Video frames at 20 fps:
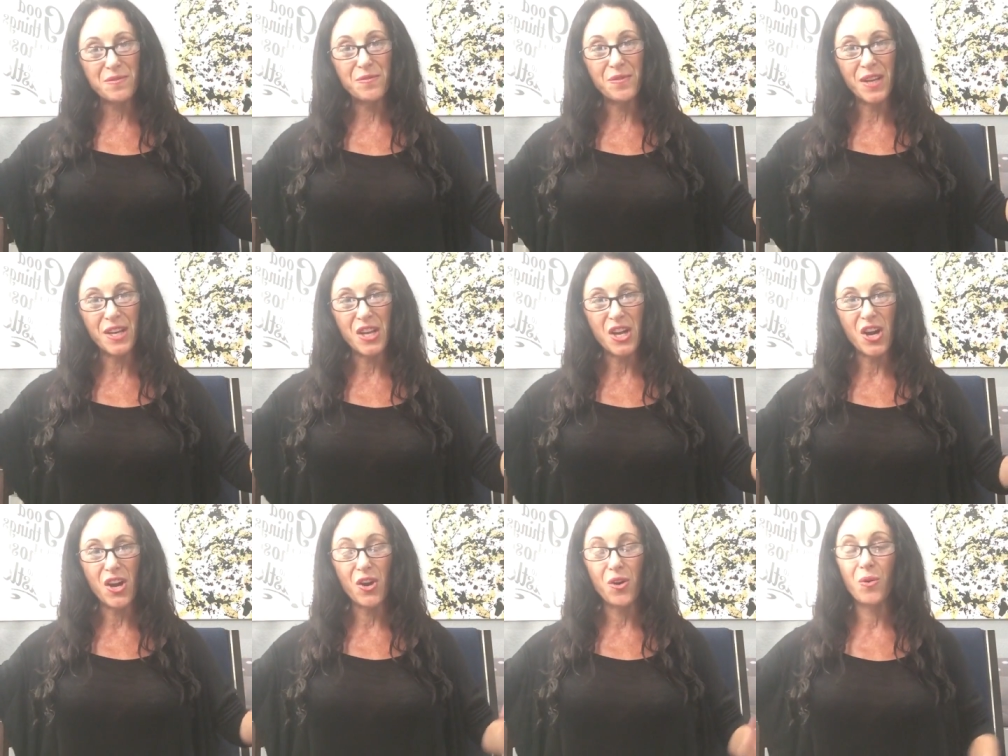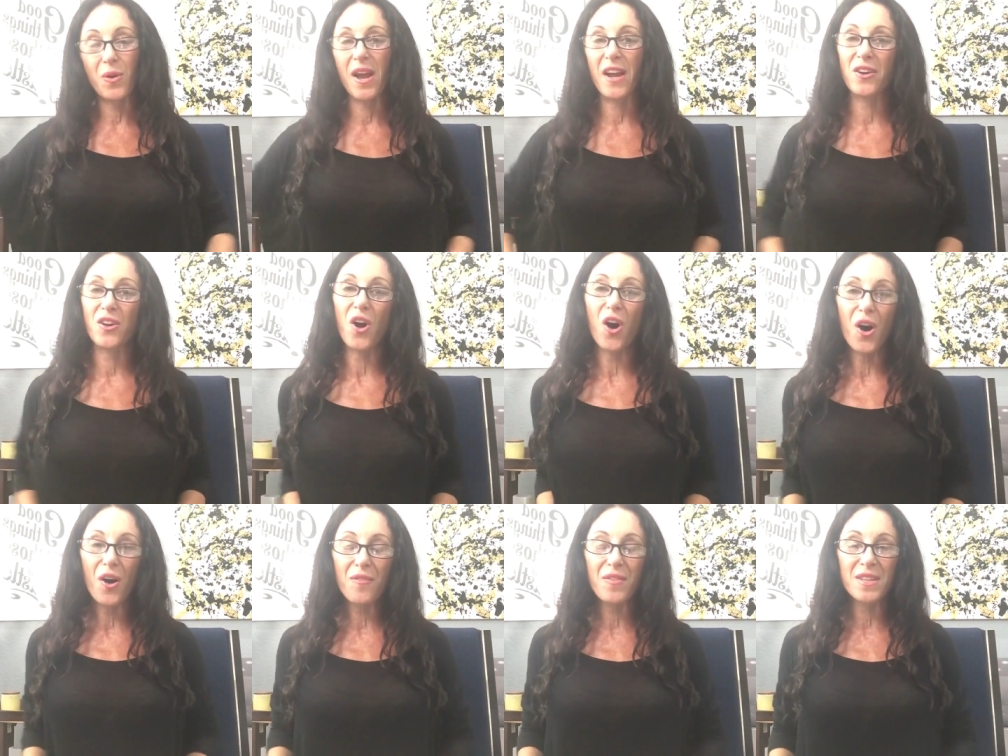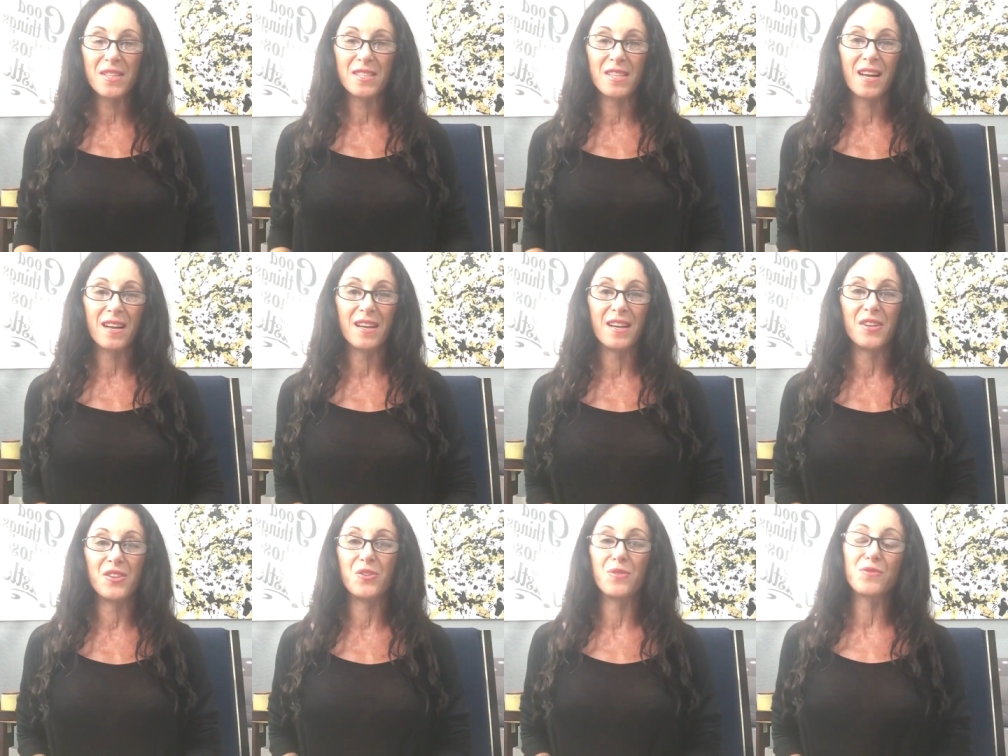video. And all of a
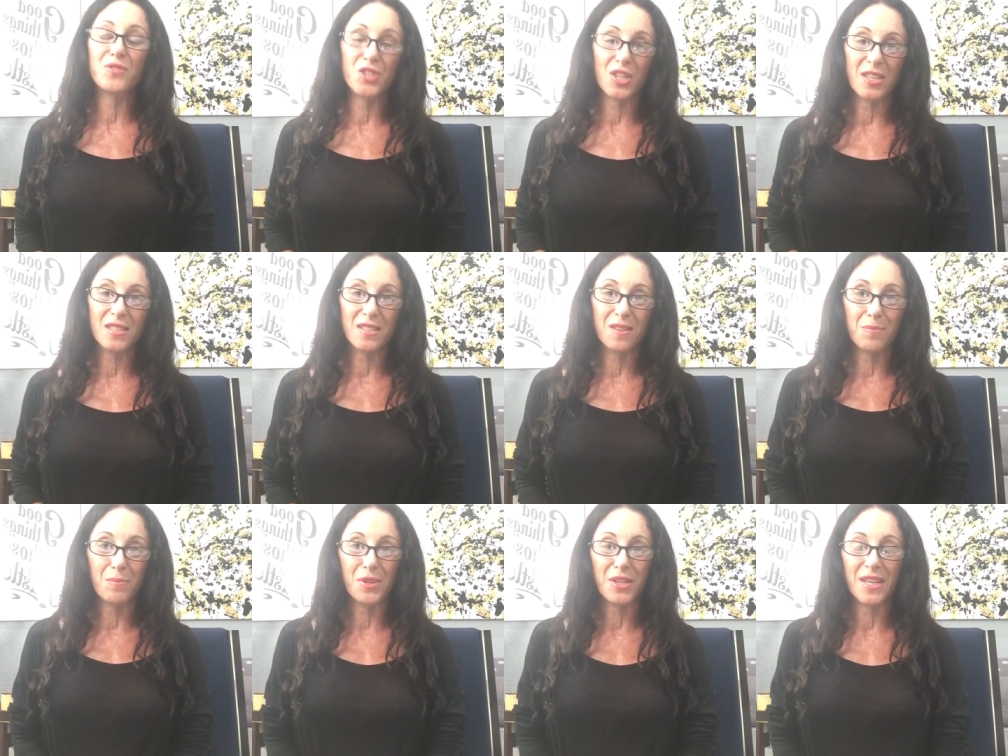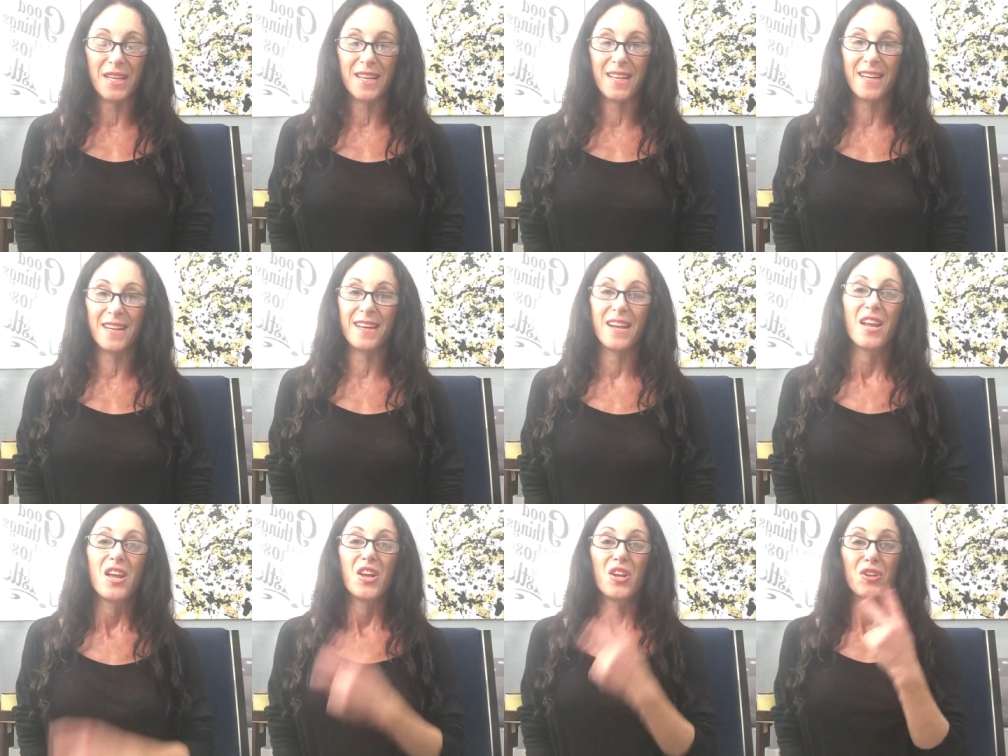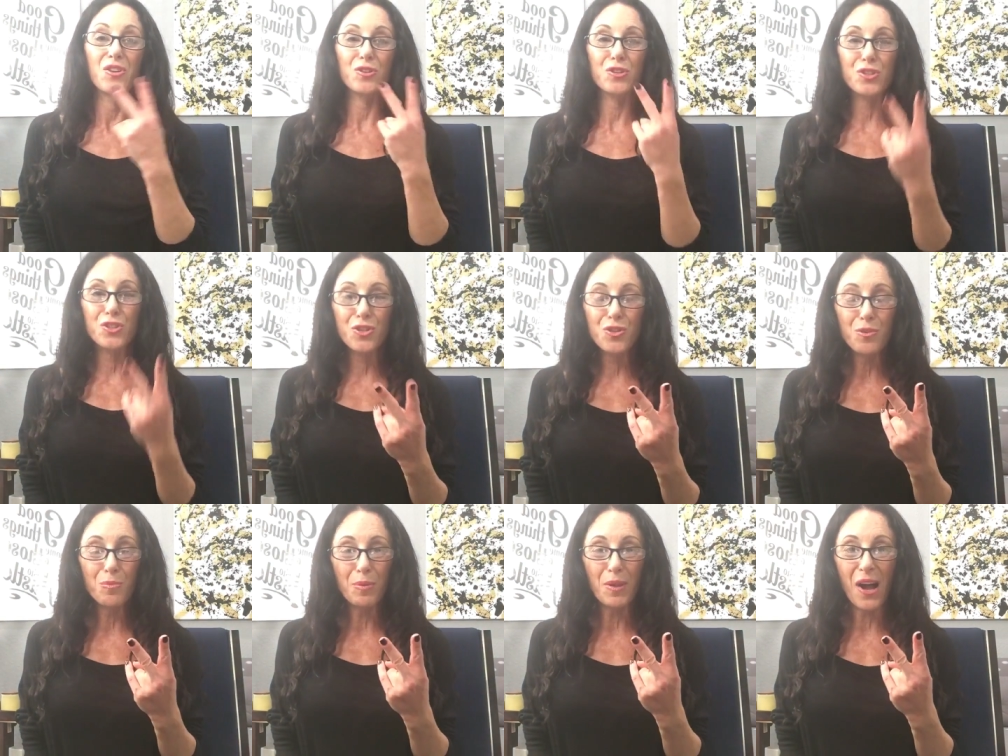sudden, you've just completed your
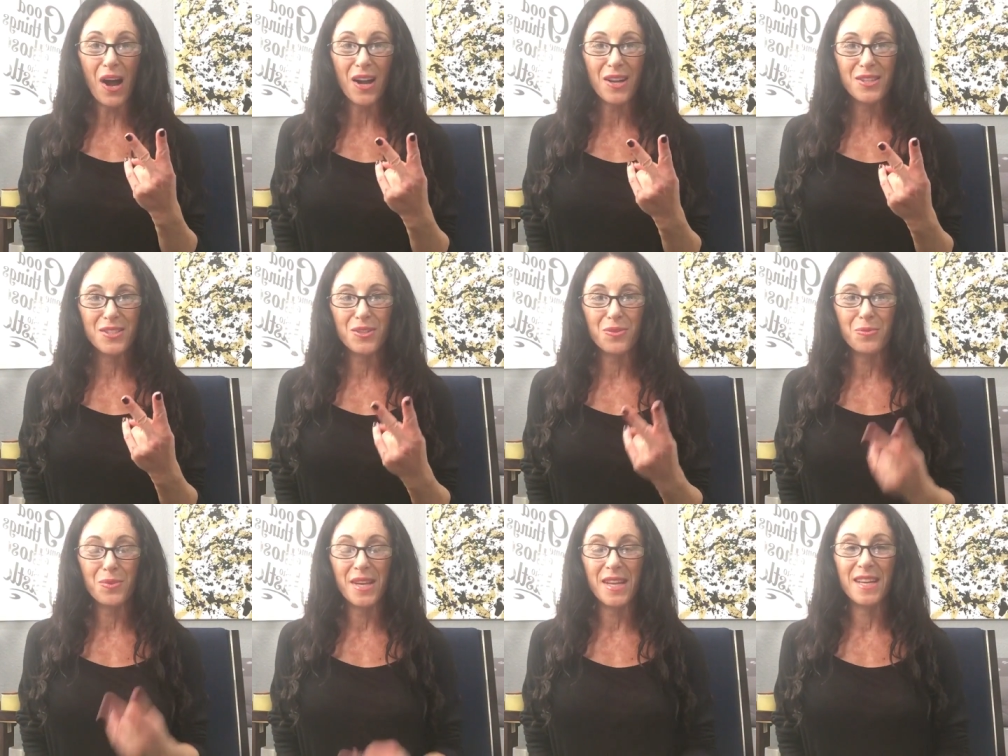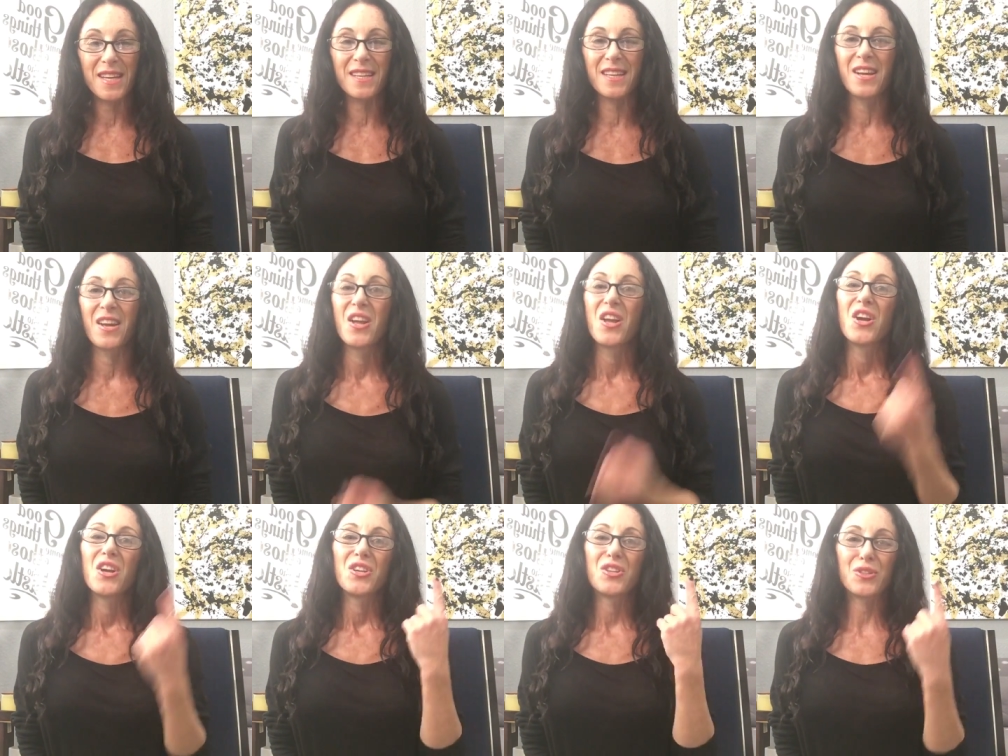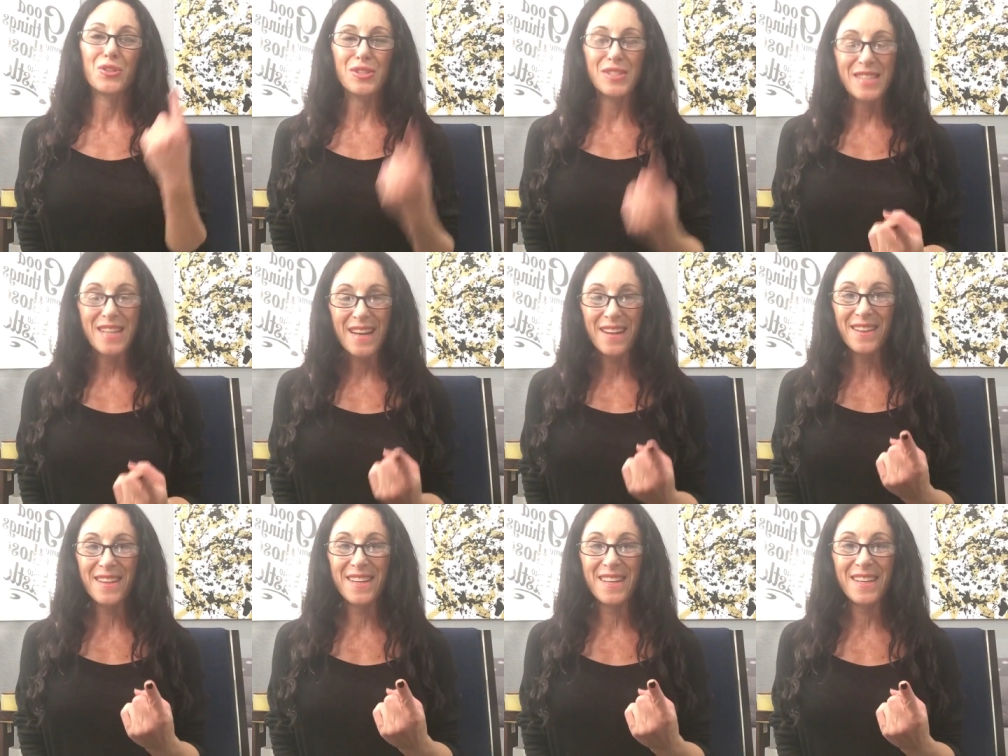2 blogs a week, your
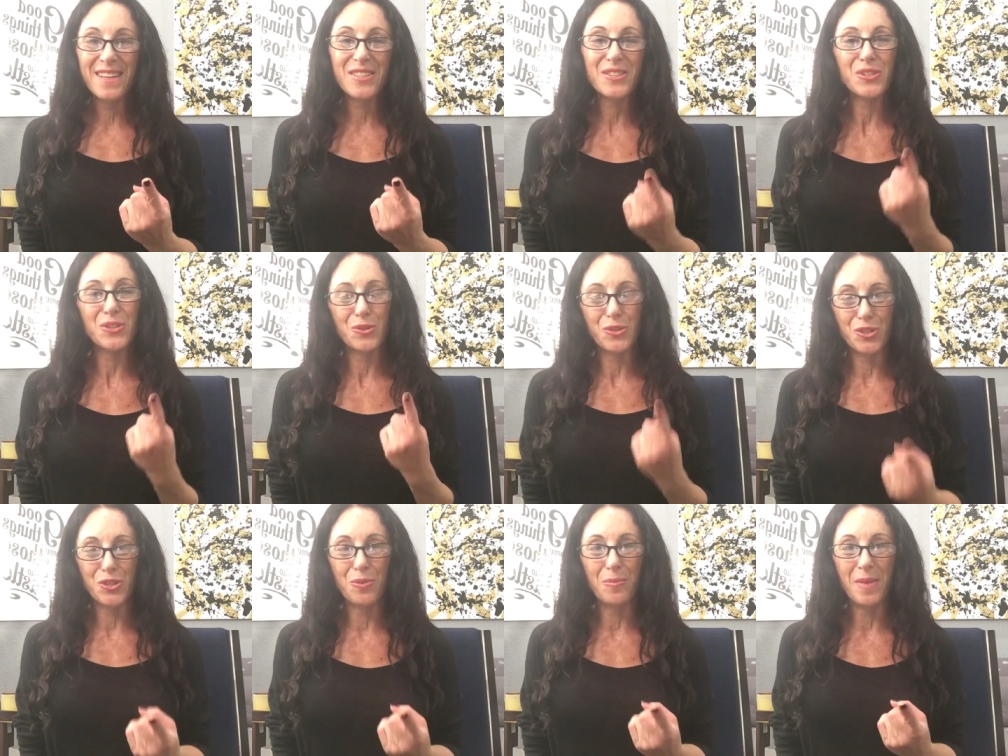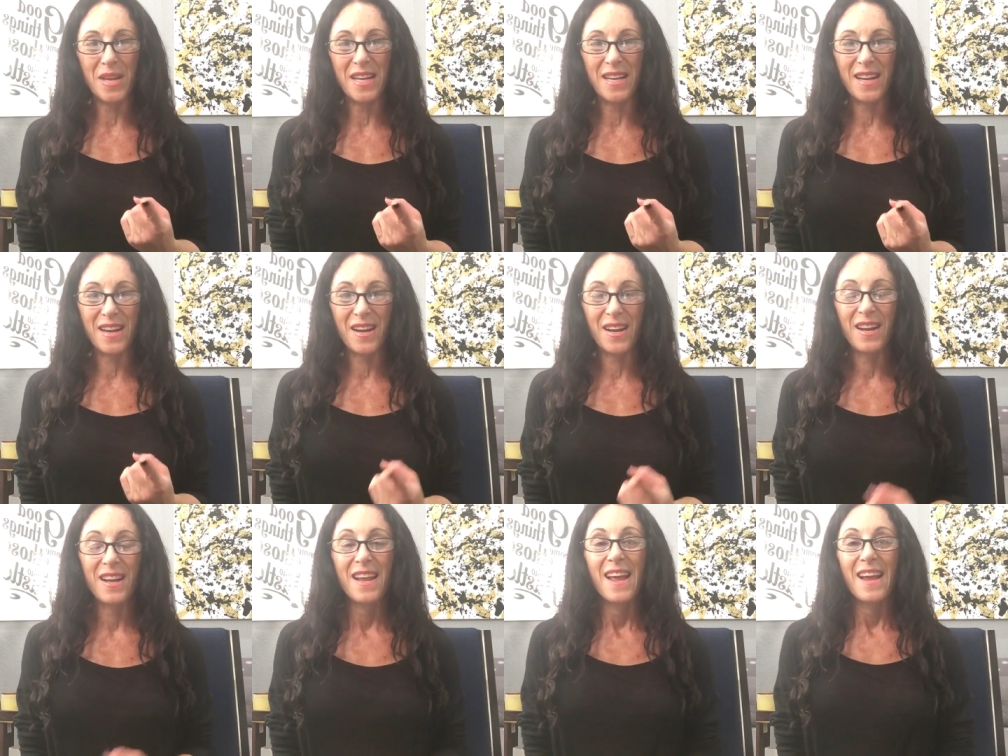daily social media.